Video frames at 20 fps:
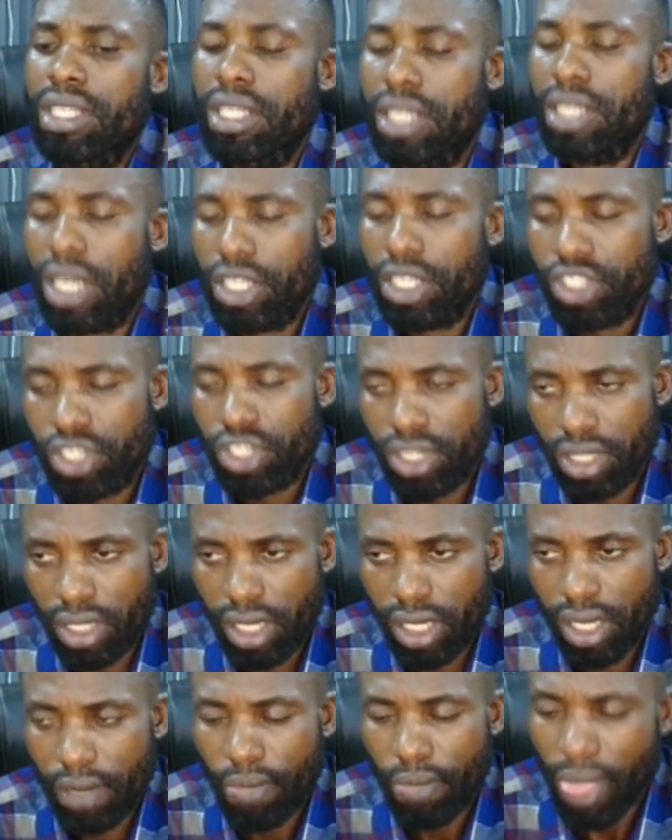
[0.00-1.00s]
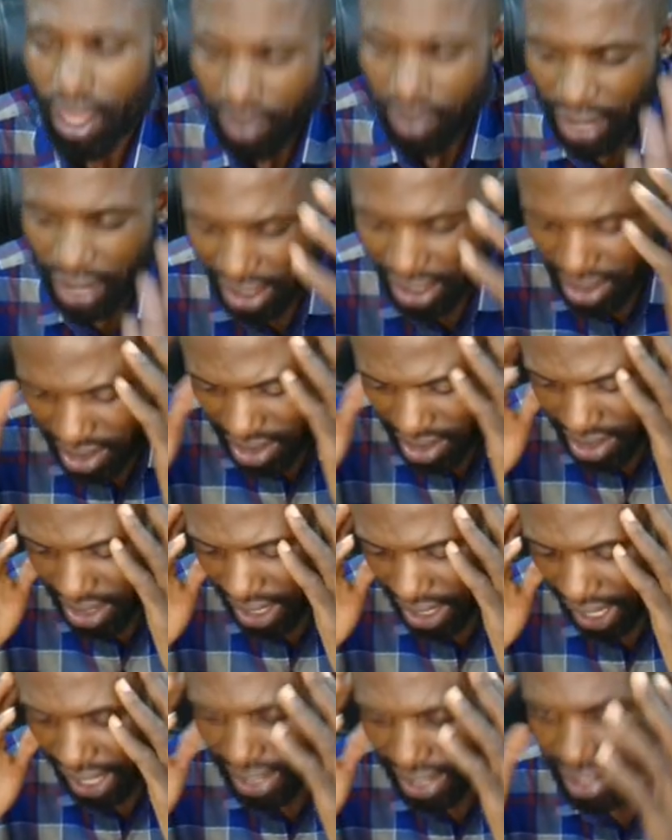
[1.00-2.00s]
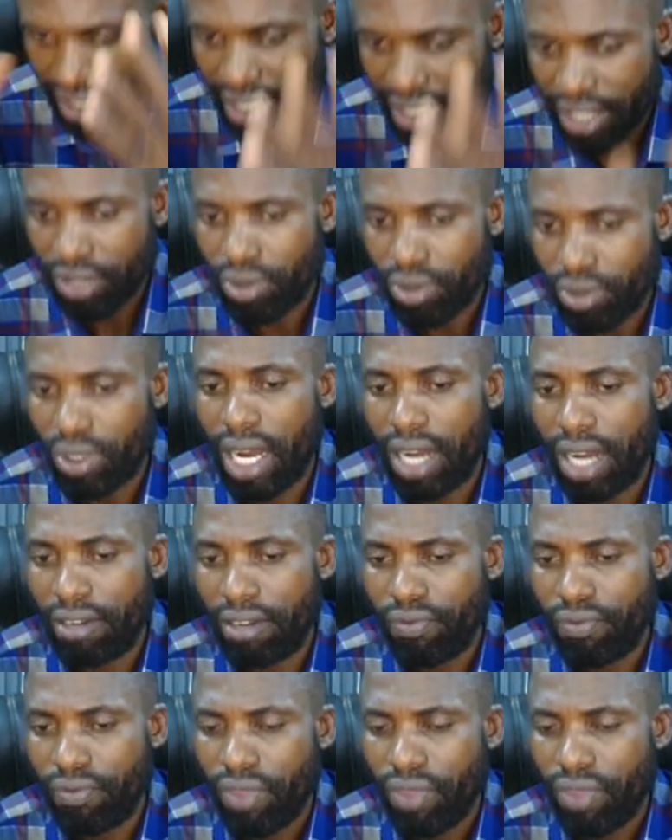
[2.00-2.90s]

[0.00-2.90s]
in Nigeria. That is the idea you have.